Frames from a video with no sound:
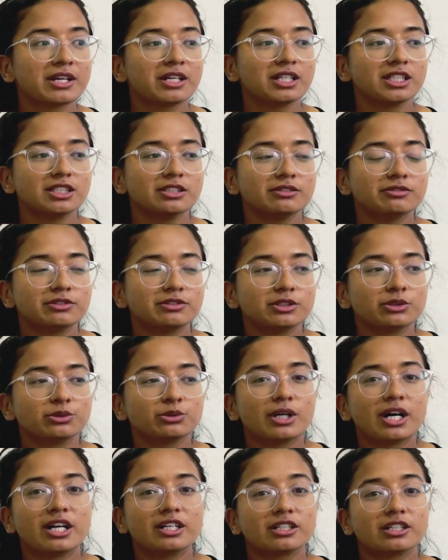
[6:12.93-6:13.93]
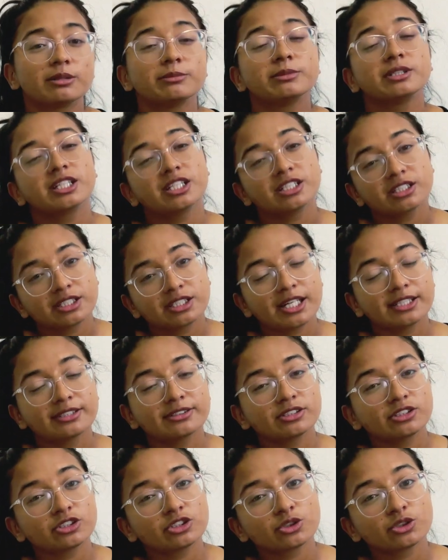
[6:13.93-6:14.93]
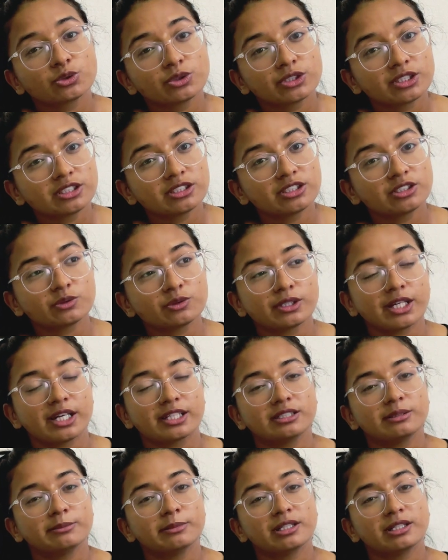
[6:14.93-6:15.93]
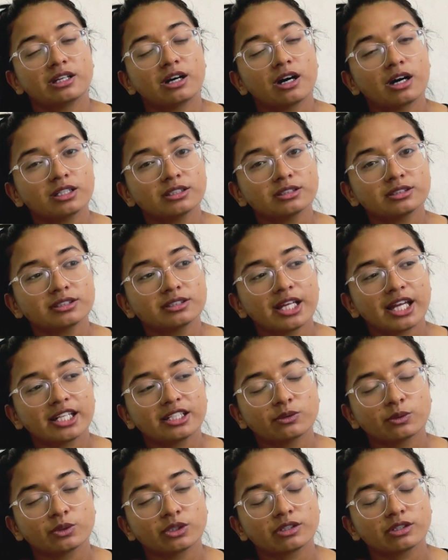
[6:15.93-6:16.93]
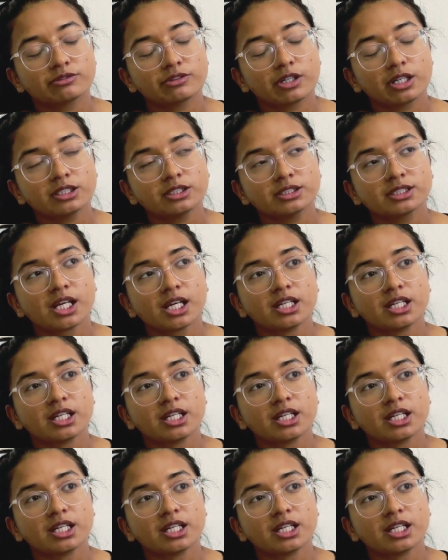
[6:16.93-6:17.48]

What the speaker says: If you are coming here as a student, you can email us, any one of us,